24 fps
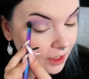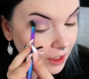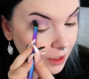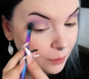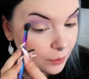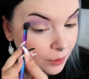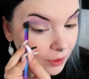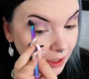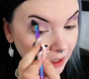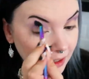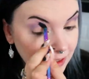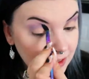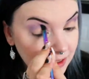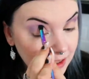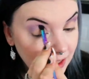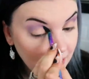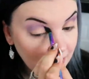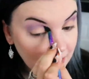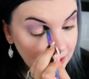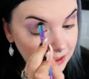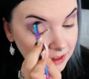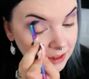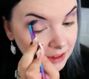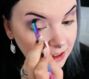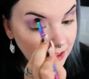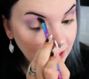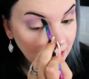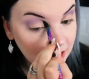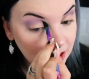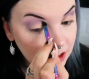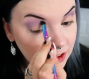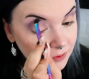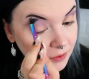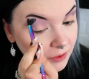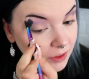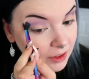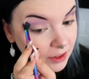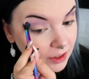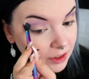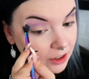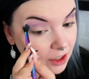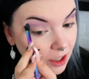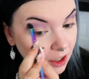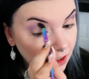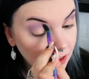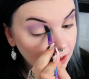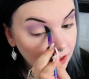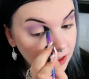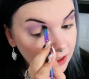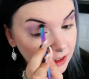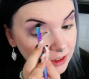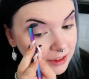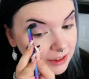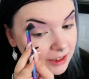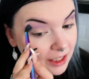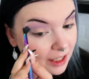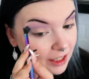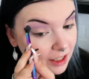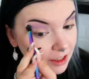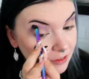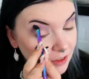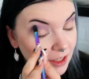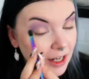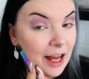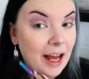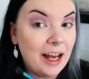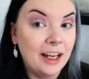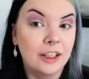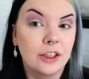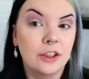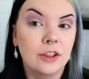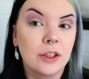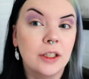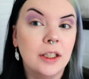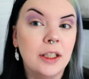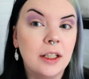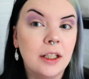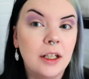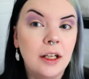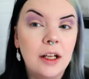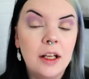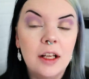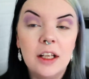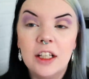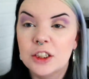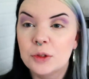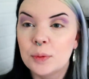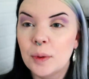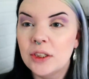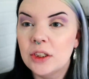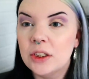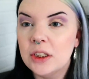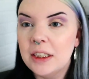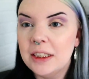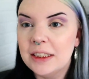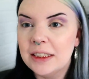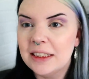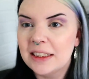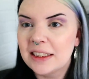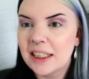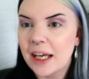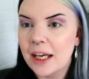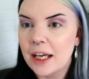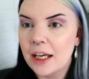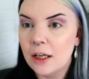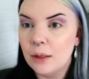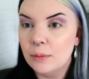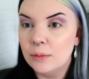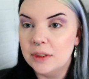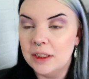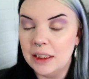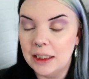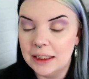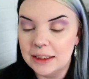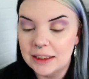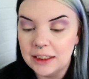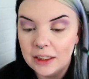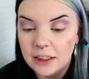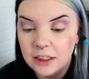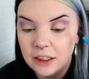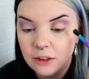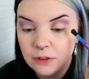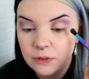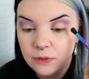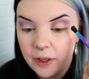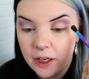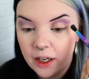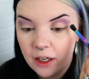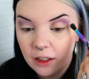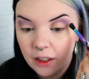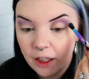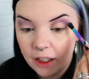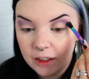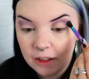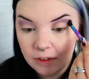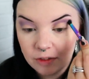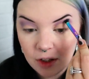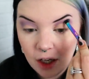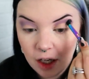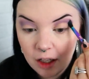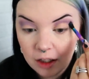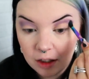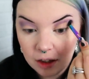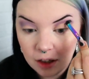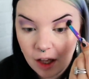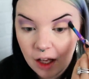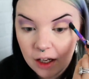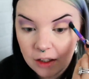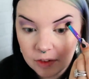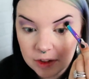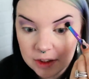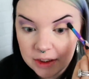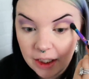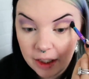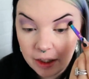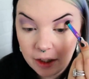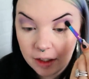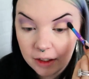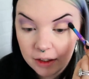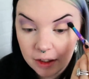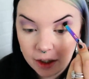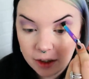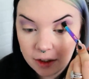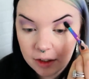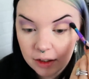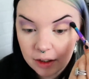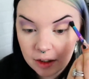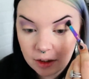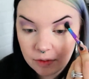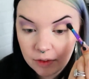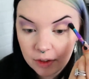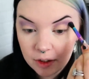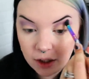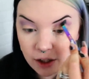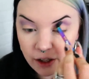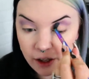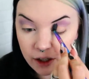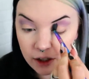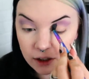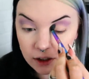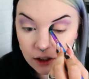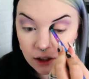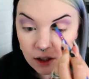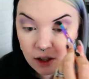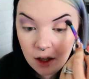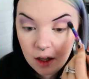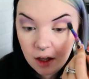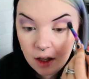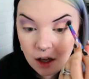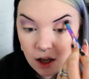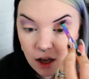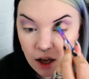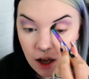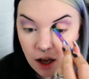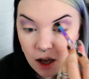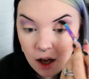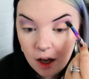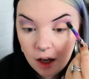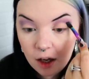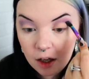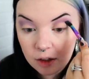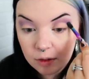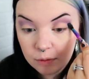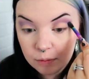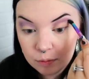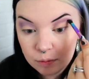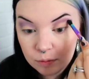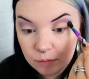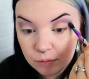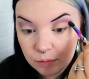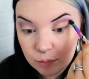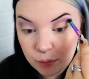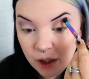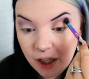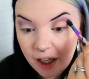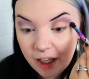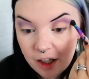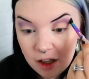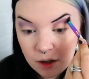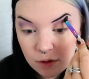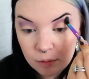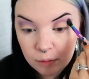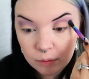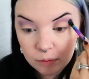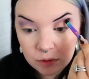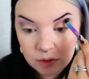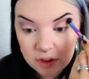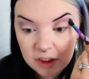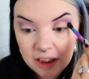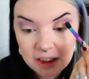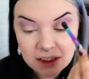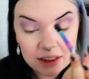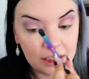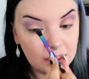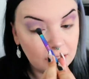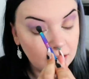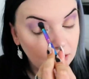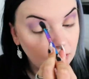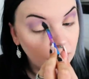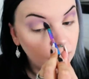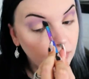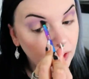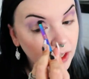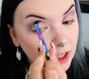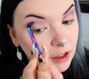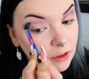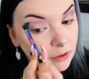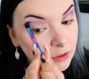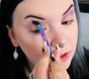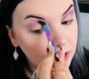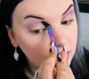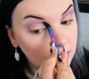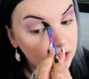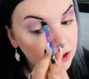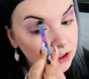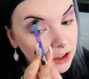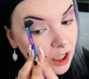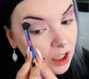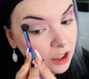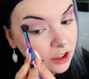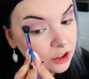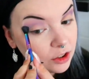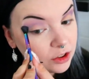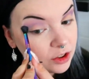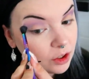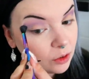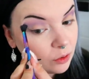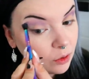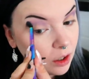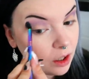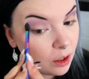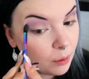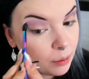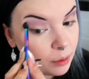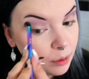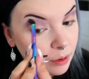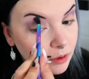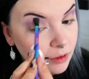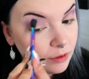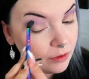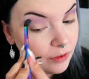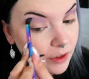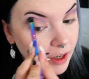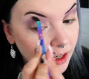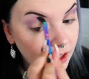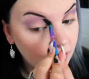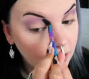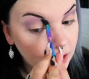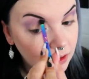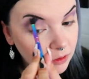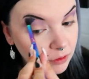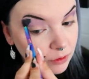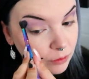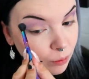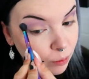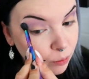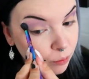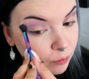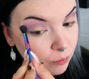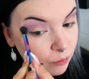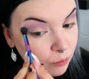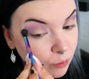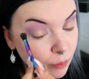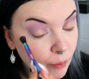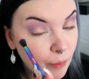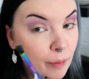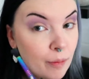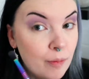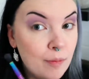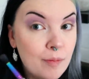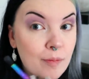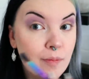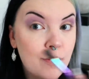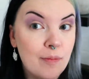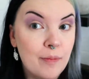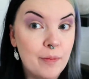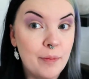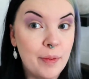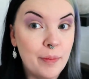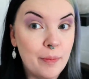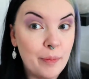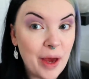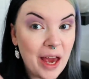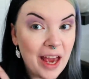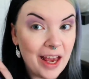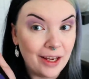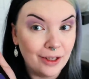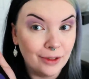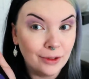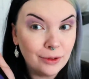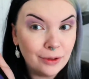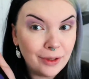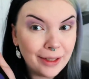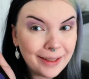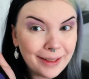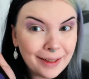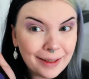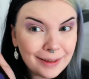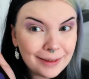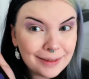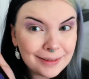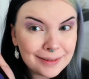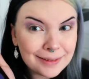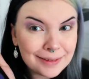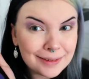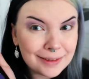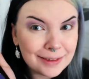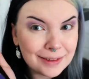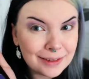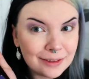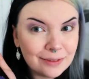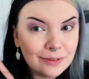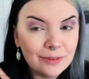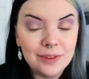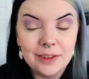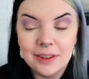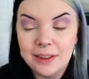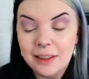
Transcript: It blends nicely. I just feel like the color is kind of inaccurate, especially since I am decently fair. Like, I've gotten a lot of a tan lately, I feel like. But I am decently fair for this not to show up. Very pale, I guess?